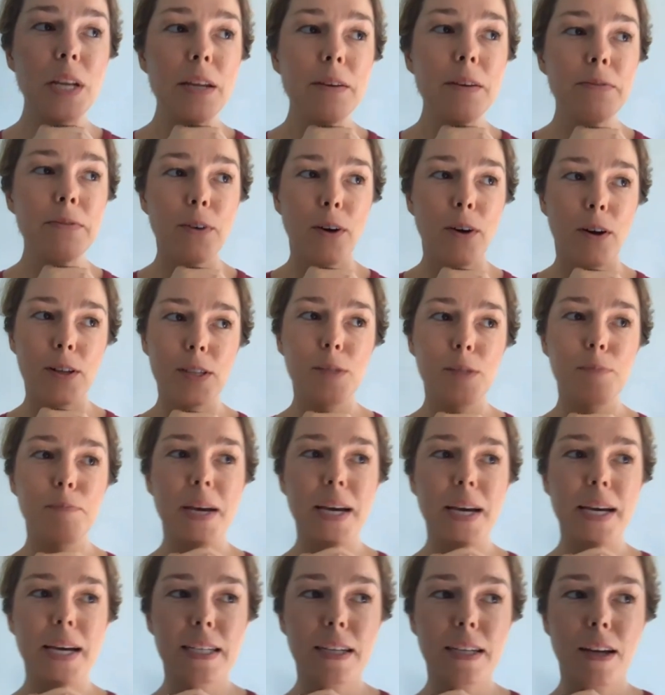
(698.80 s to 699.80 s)
falls
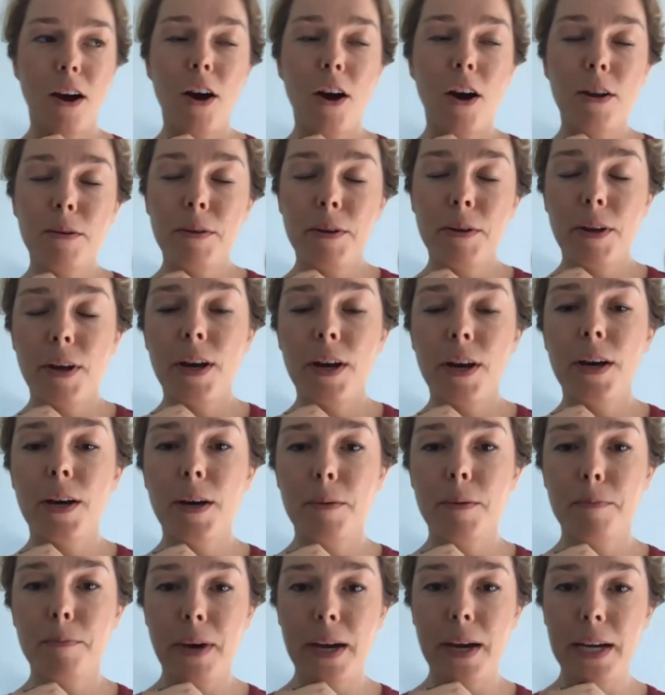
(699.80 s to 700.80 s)
back on
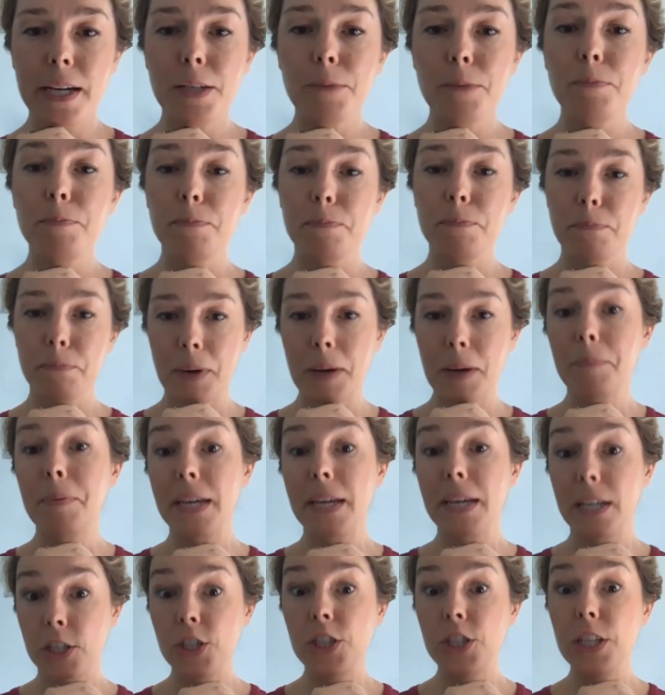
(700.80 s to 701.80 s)
uh, my my
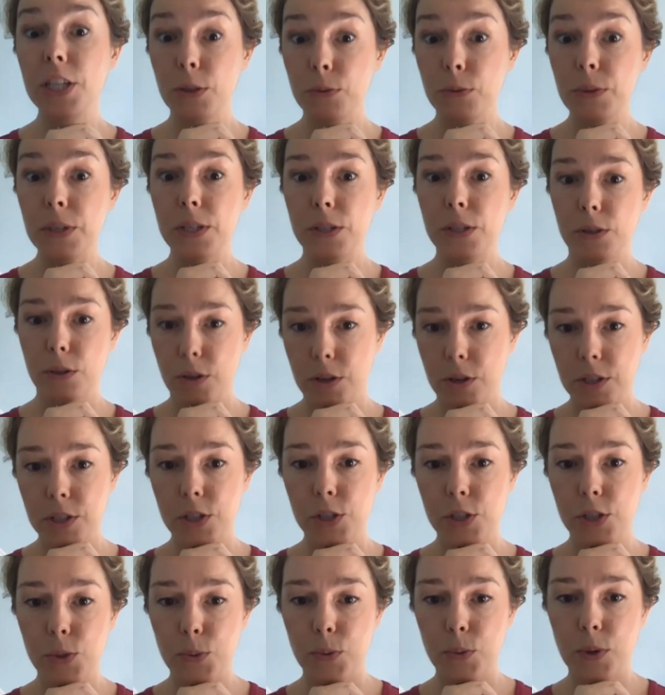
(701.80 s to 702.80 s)
PhD
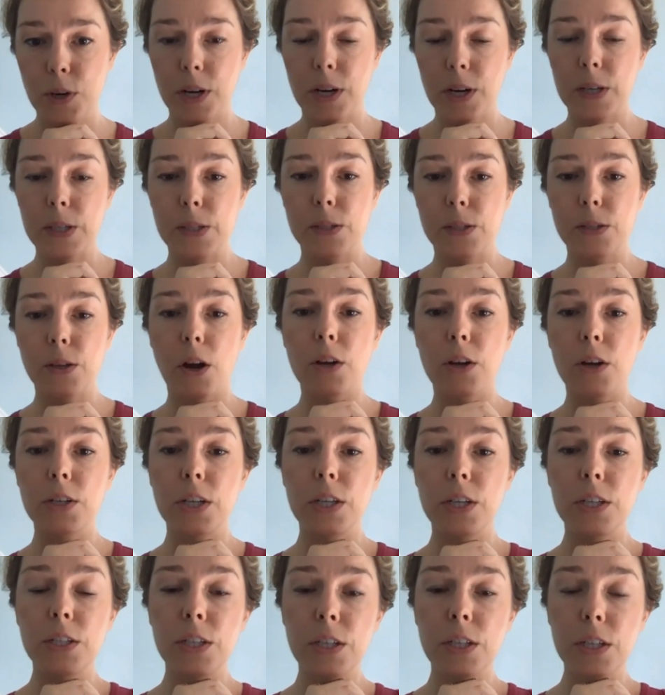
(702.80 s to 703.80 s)
research, where I mm-hmm.
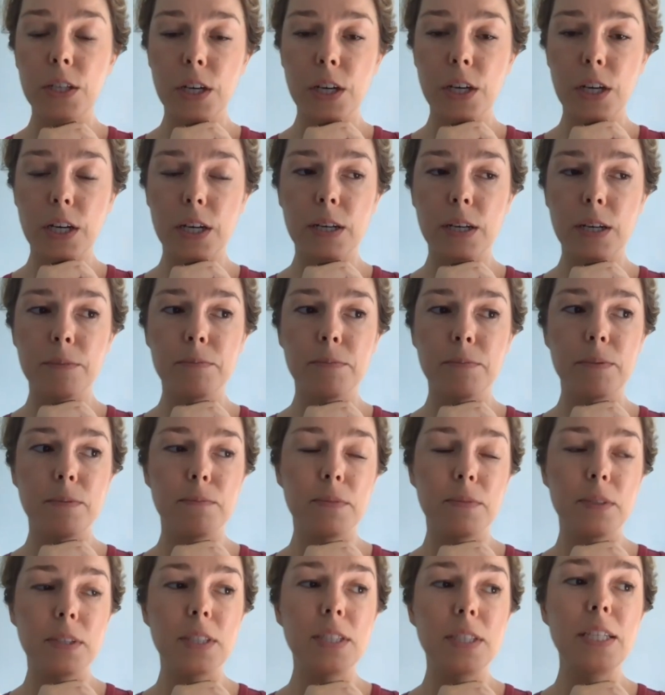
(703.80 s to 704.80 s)
started
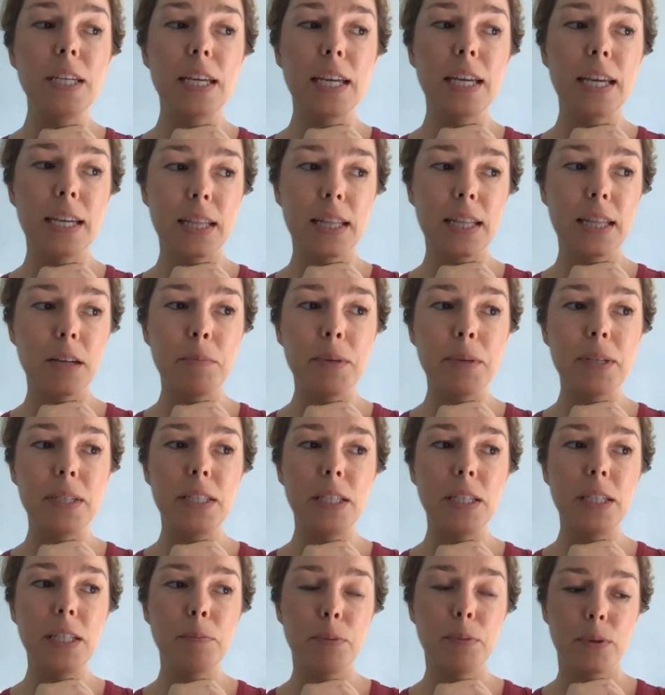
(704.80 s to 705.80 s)
um, digging a little bit
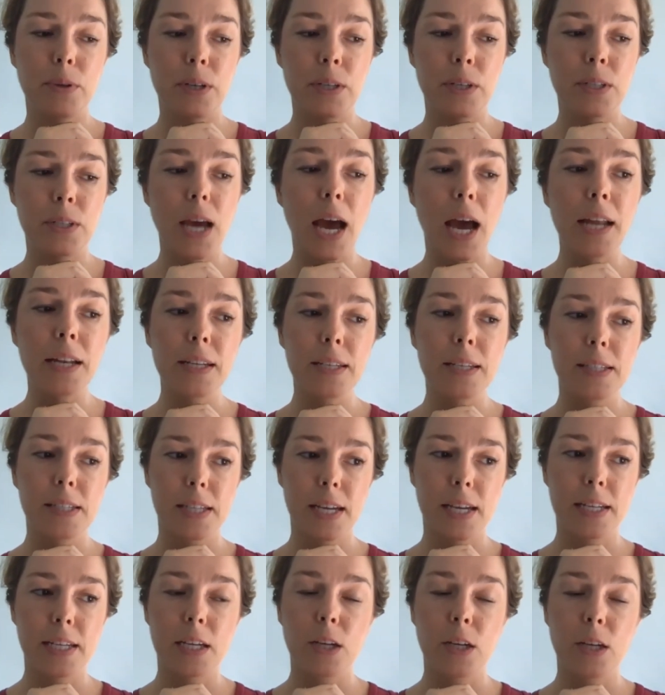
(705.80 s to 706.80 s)
deeper into
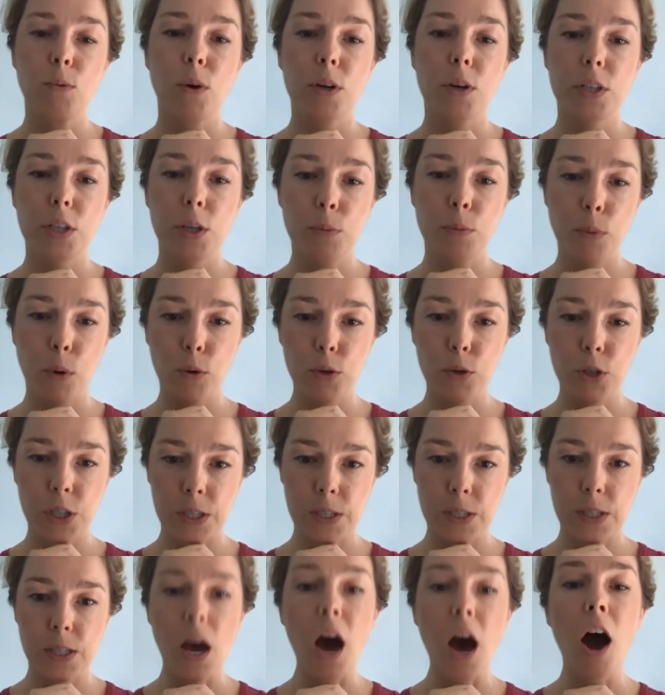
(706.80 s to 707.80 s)
understanding what
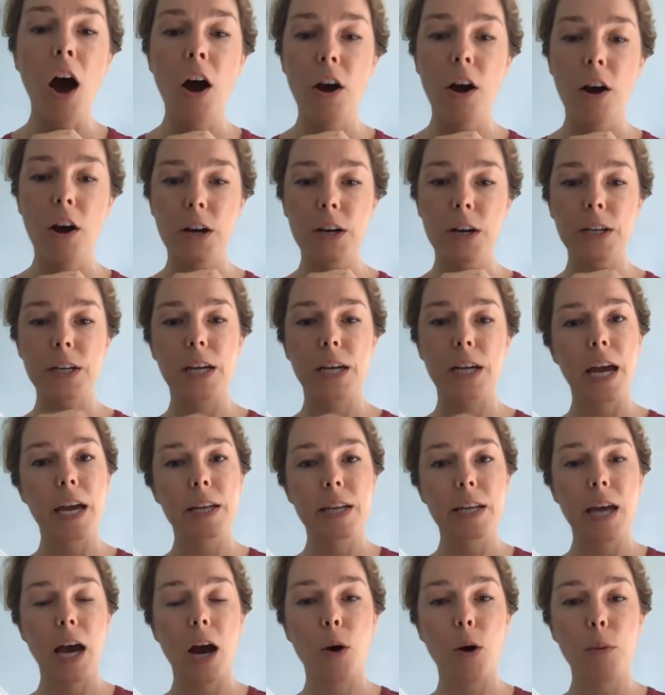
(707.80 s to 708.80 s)
emotions are
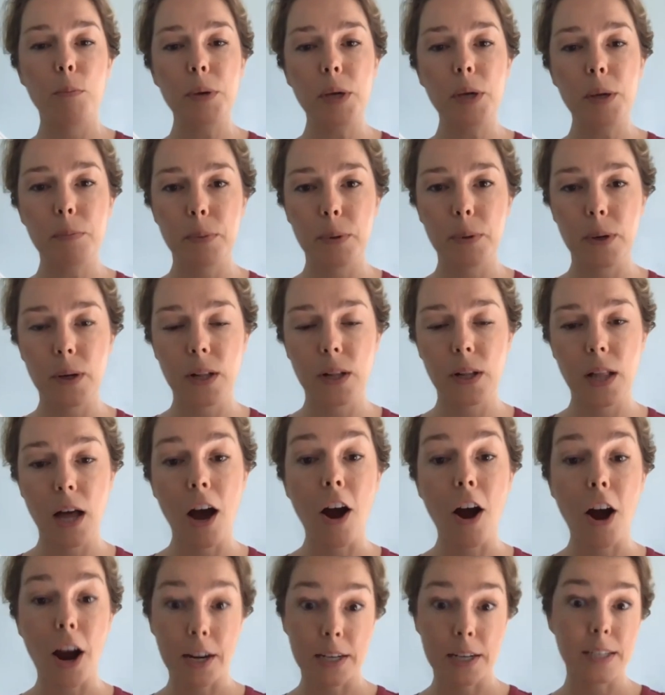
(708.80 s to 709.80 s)
and how people
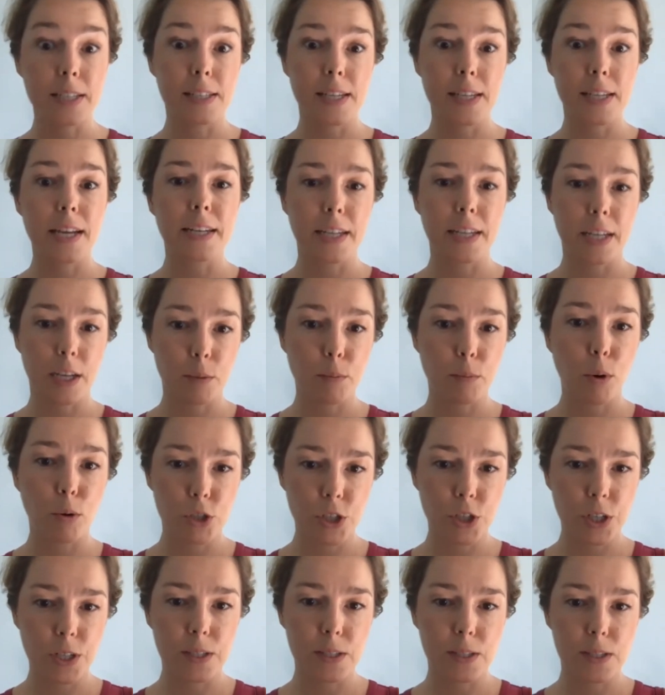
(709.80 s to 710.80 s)
are understanding
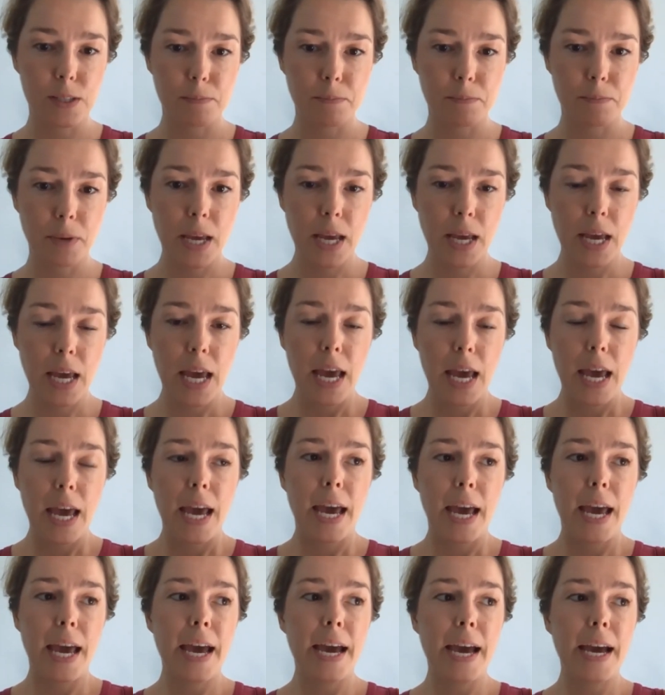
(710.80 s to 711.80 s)
emotions.
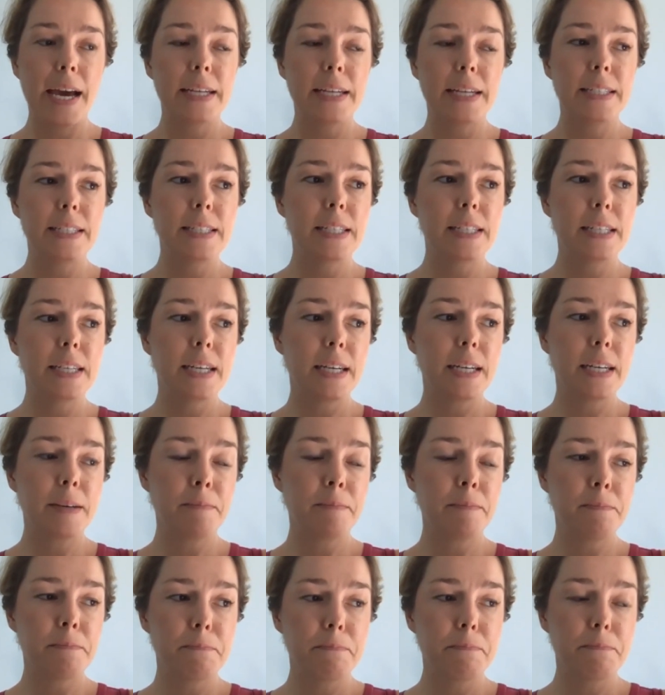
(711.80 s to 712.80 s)
Mm-hmm. And
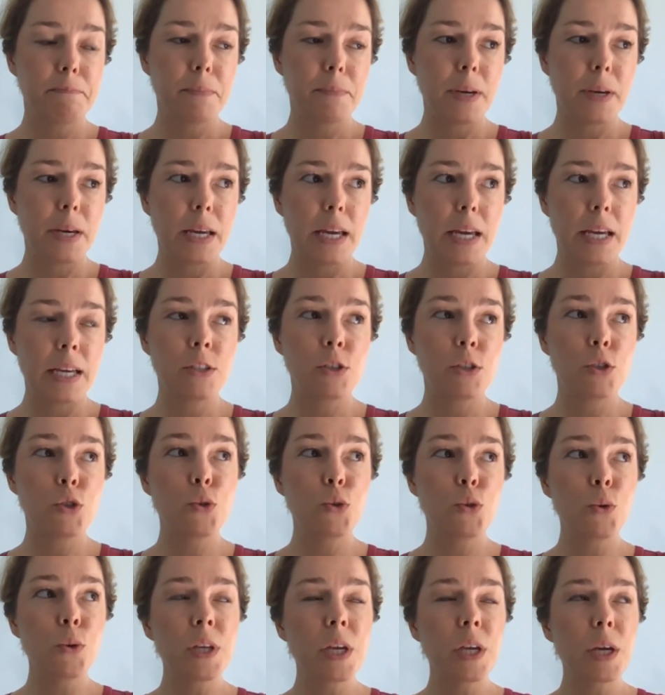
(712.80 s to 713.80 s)
um, it's
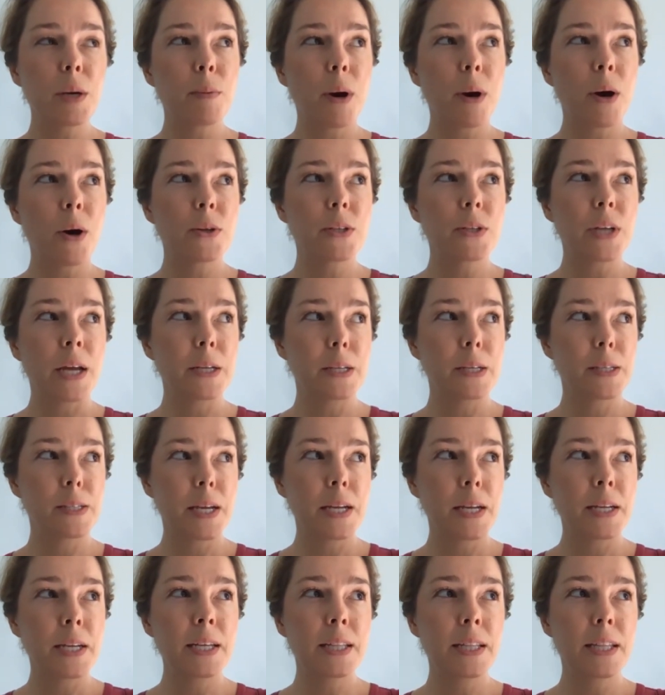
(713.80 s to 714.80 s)
truly about
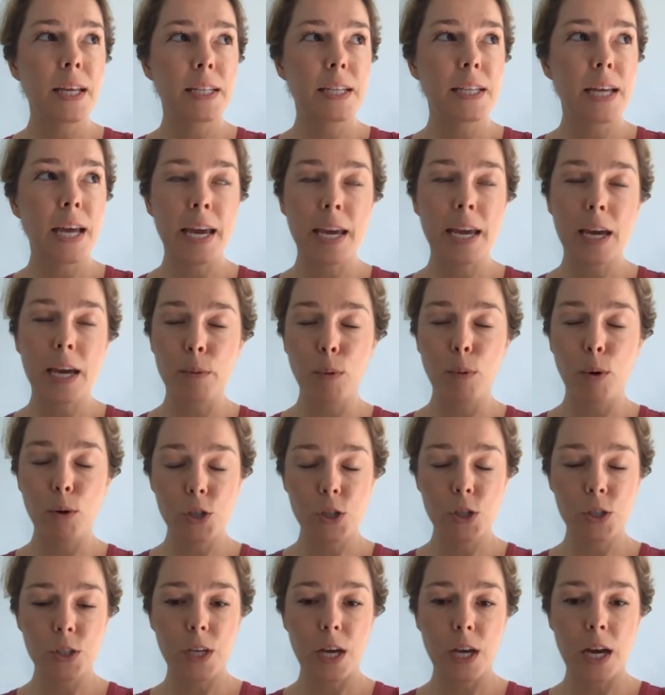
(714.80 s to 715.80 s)
understanding that a
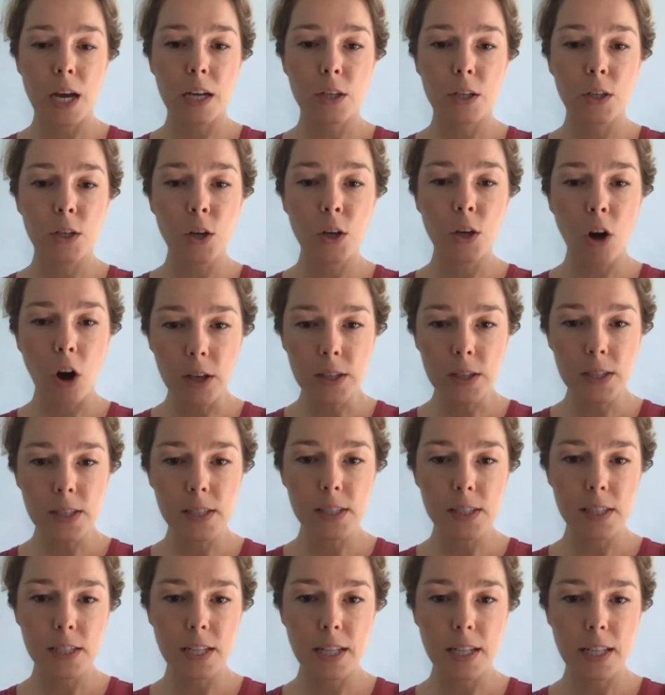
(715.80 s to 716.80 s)
emotions are
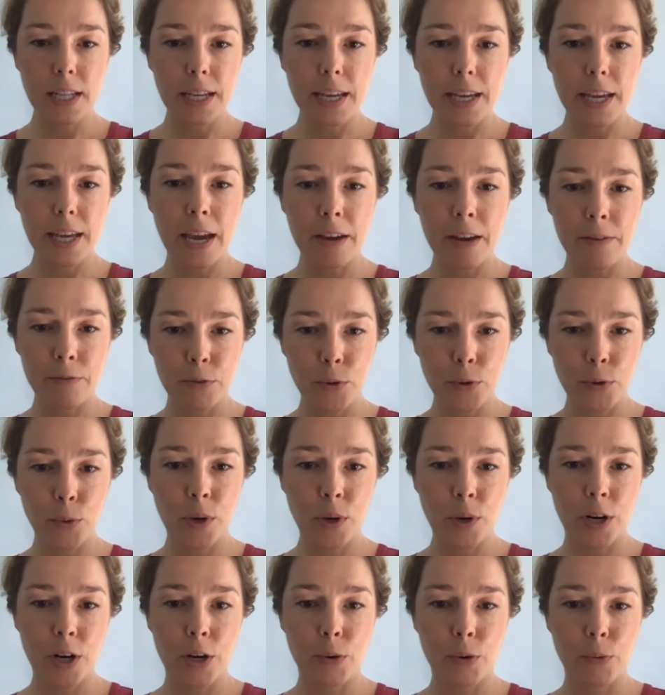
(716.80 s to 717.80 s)
constantly
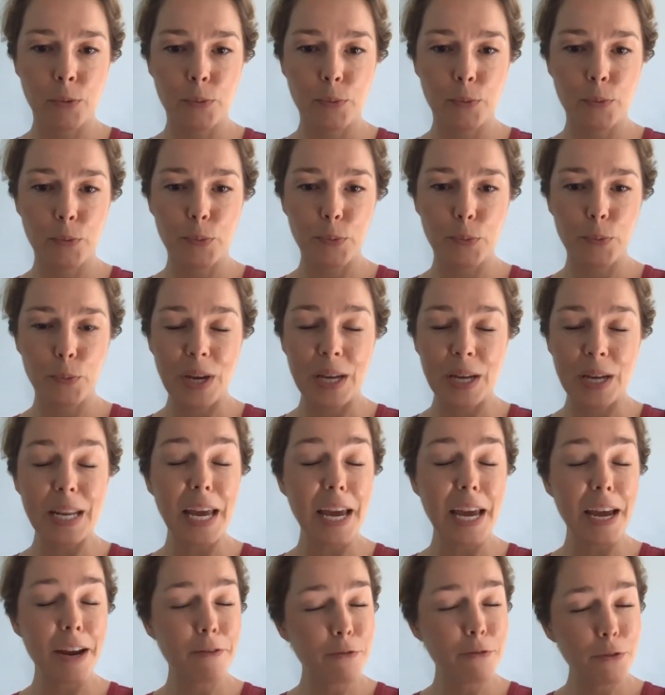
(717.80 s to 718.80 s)
everywhere in
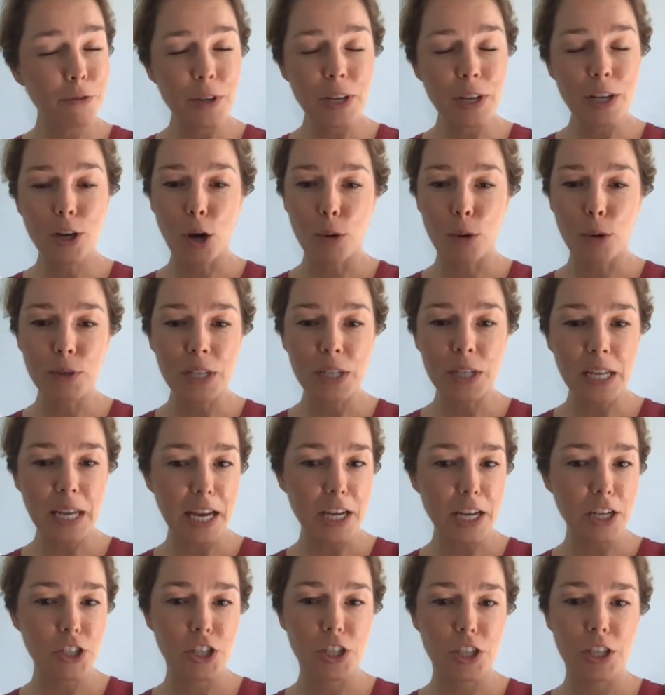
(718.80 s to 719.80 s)
every
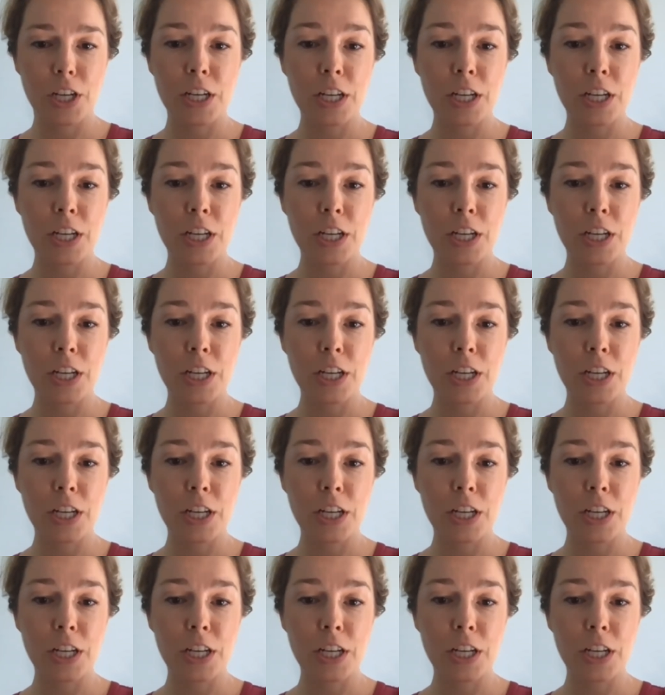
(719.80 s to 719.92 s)
communication and